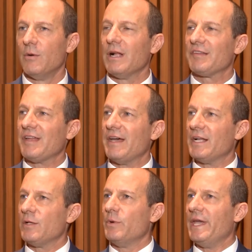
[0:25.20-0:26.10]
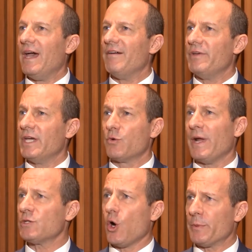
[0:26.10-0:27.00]
Well, Sahel, we have a
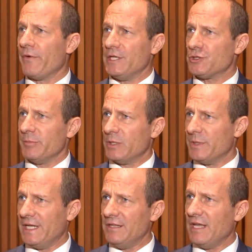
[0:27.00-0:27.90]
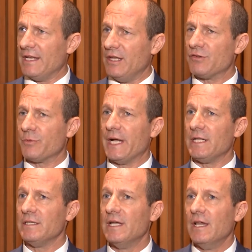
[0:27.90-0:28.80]
great cooperation between India and
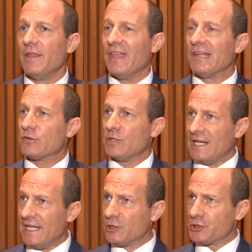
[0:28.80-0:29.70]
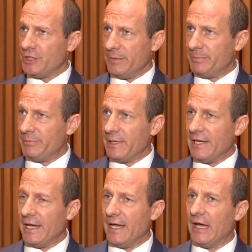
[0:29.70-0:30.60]
Israel, thanks to the leadership
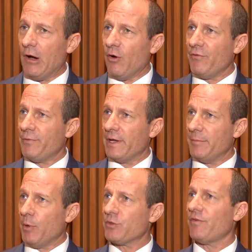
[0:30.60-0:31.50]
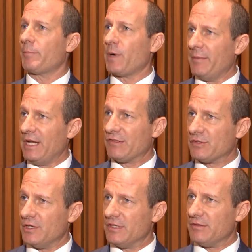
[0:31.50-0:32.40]
of both of our prime
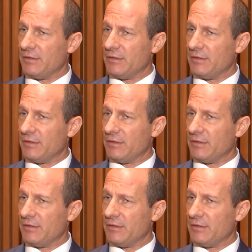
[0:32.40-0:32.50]
ministers,